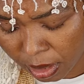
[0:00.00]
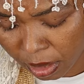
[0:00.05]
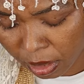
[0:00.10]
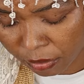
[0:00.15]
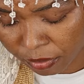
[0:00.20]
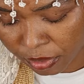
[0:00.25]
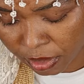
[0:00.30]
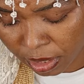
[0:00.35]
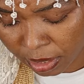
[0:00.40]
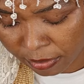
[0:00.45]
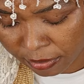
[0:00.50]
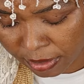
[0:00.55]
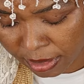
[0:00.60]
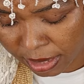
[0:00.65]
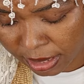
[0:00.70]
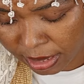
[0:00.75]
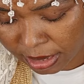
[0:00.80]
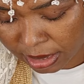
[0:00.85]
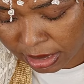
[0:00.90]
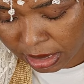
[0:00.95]
love to give
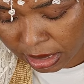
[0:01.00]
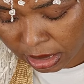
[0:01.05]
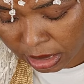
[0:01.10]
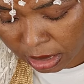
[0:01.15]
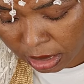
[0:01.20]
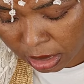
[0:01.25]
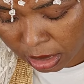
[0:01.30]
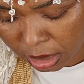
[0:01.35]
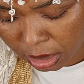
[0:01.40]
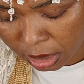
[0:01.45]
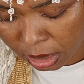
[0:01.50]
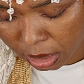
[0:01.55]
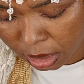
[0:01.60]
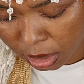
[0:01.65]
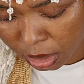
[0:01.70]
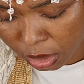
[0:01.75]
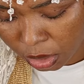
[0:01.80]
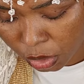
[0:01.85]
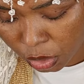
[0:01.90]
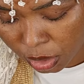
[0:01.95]
dates
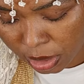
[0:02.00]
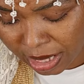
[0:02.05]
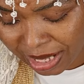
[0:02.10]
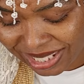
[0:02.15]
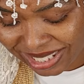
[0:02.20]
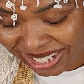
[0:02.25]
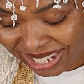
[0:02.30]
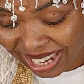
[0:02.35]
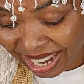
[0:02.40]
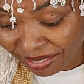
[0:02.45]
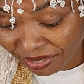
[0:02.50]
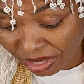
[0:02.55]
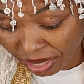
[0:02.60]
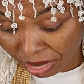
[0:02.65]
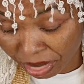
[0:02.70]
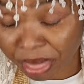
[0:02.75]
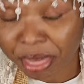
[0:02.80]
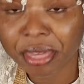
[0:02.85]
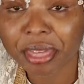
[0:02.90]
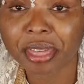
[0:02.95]
today's
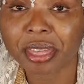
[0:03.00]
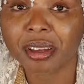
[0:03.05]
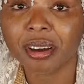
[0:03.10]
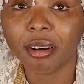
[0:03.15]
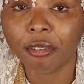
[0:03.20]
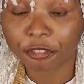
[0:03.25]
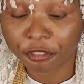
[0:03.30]
11th of